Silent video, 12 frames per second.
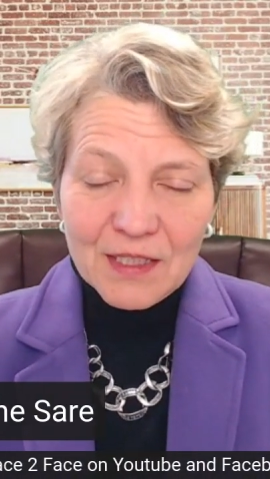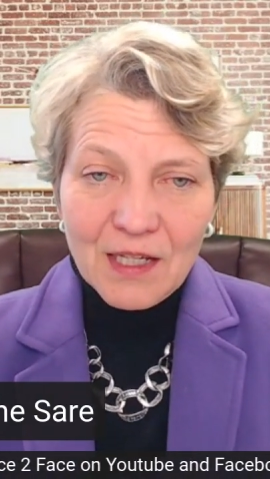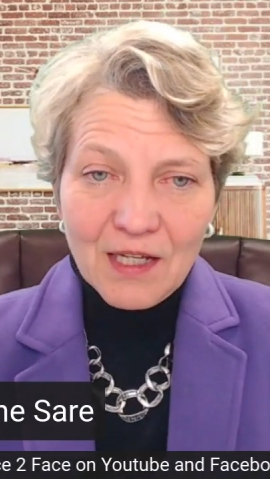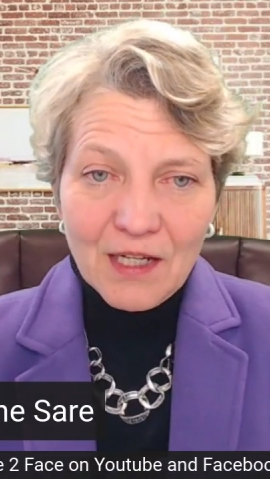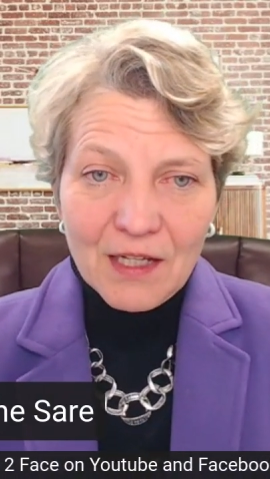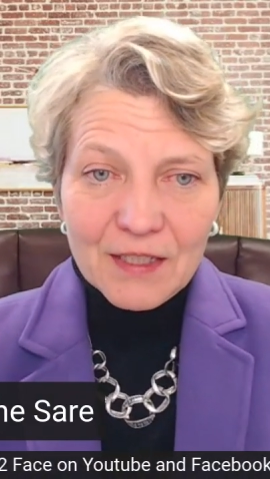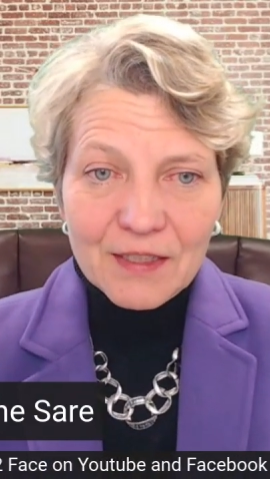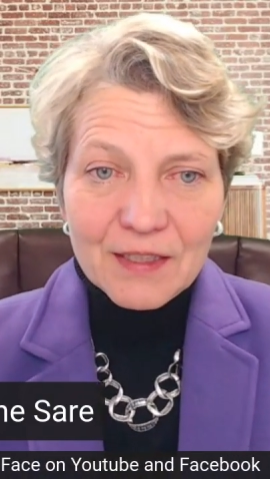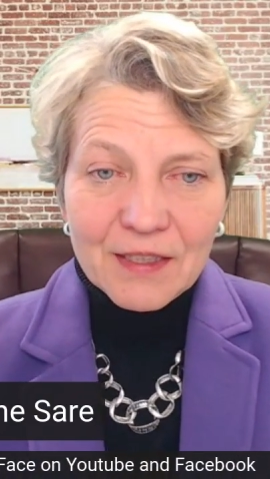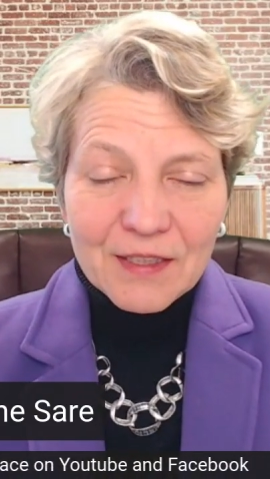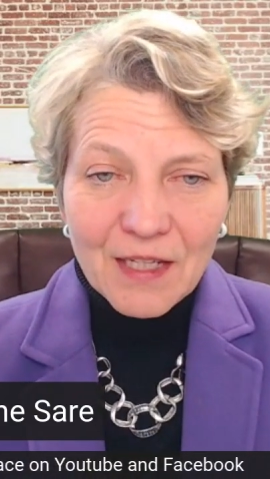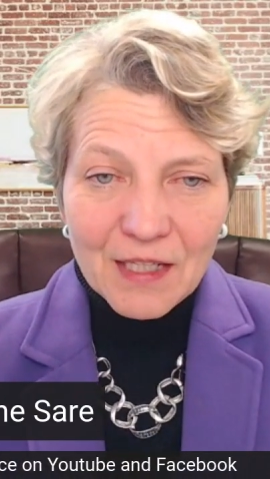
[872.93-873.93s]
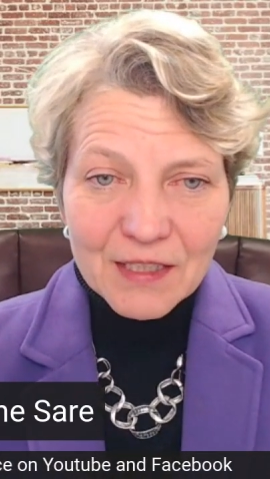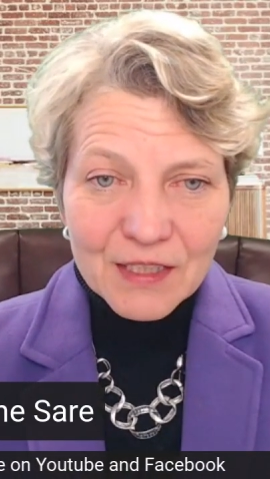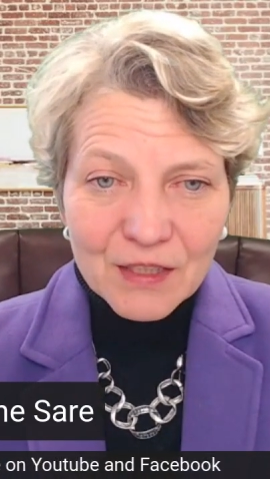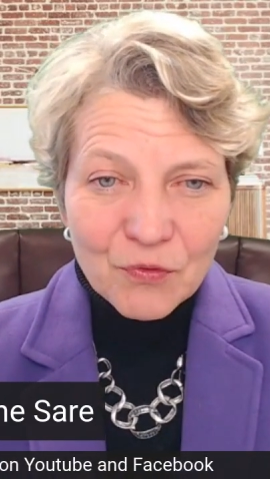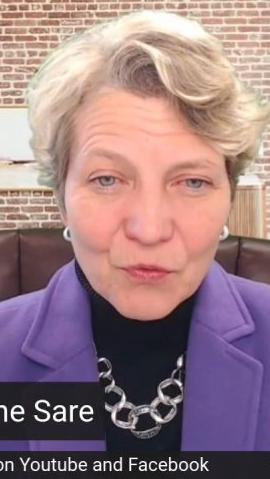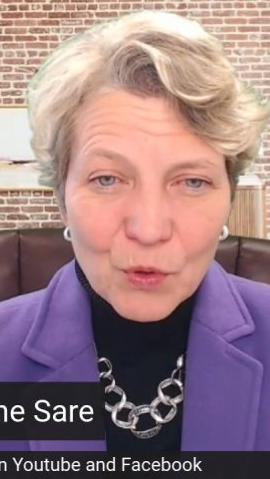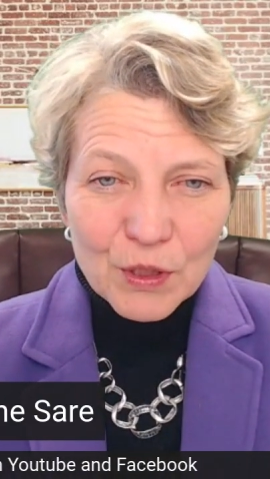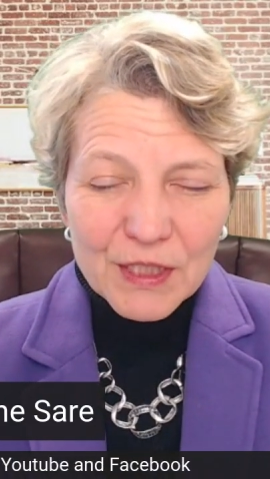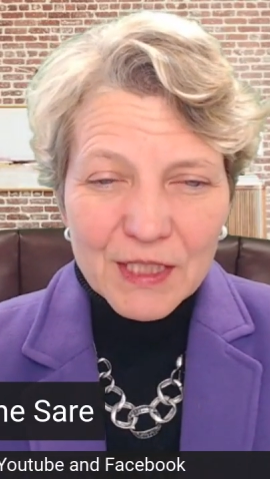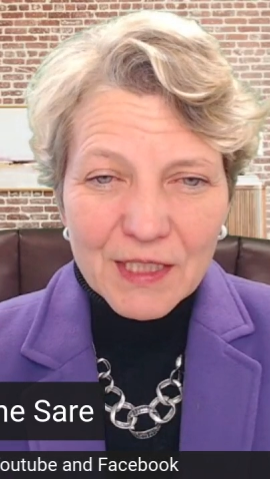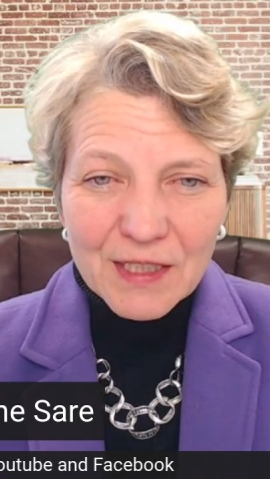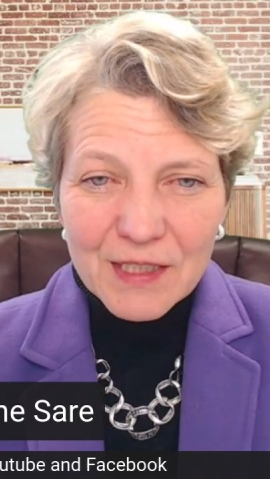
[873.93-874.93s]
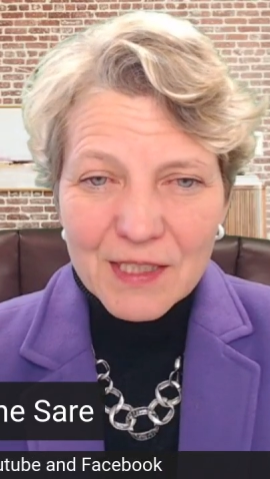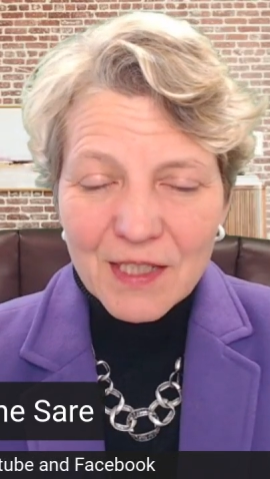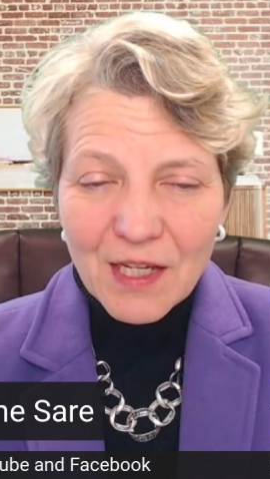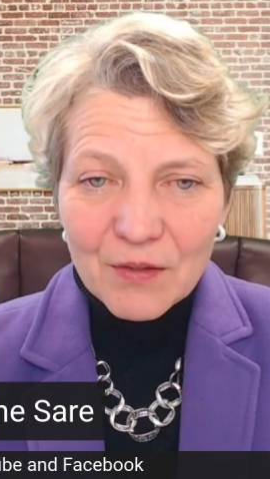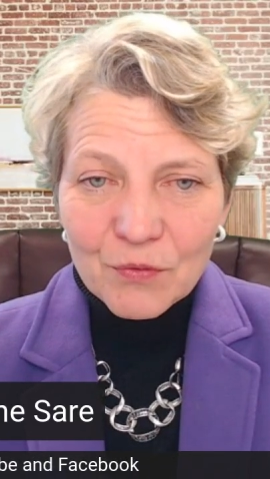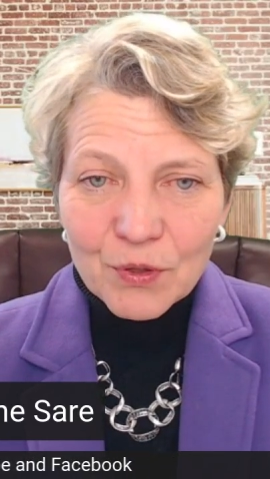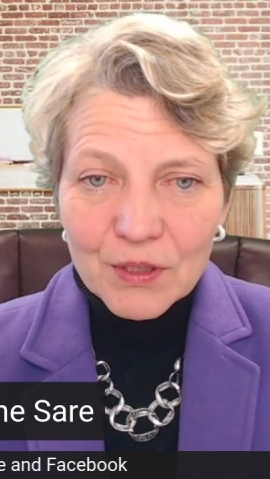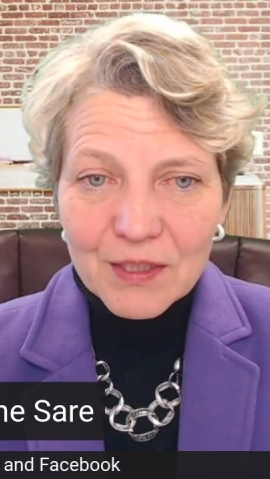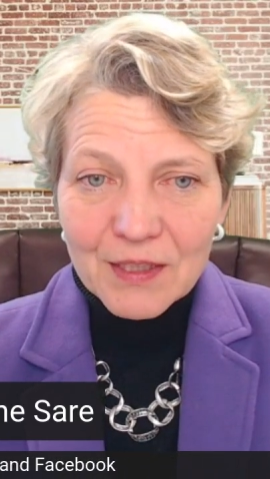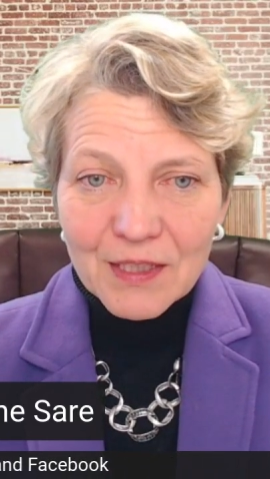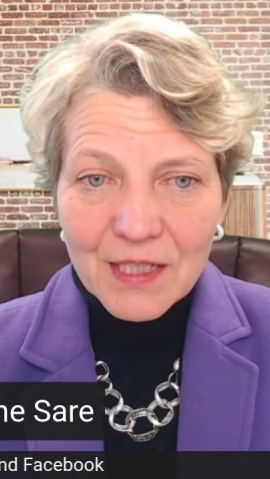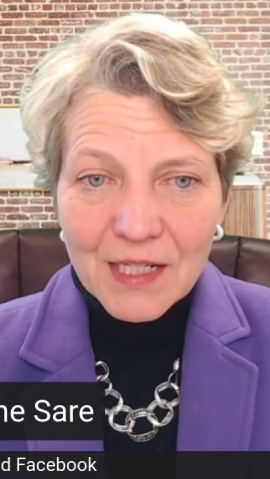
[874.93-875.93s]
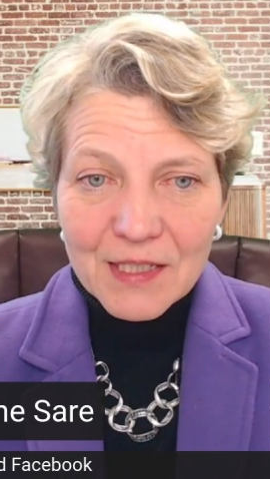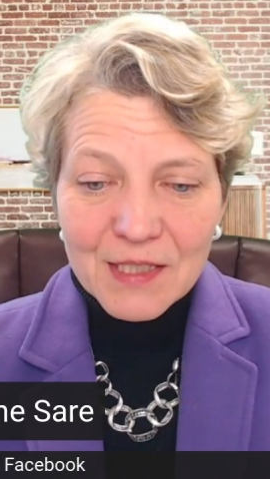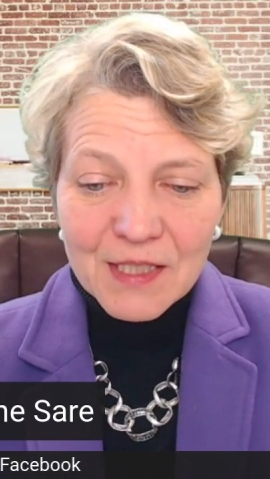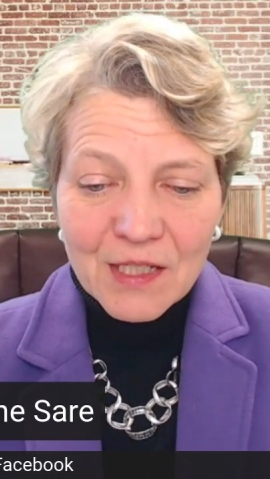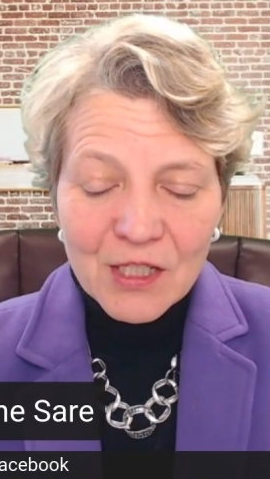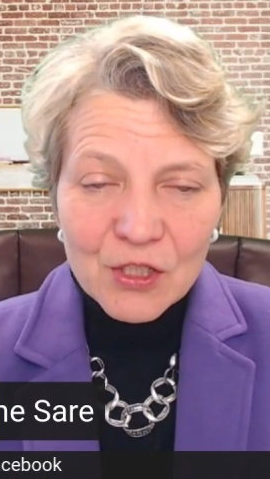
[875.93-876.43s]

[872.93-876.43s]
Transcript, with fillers: uh, in 1914. That's not really the case.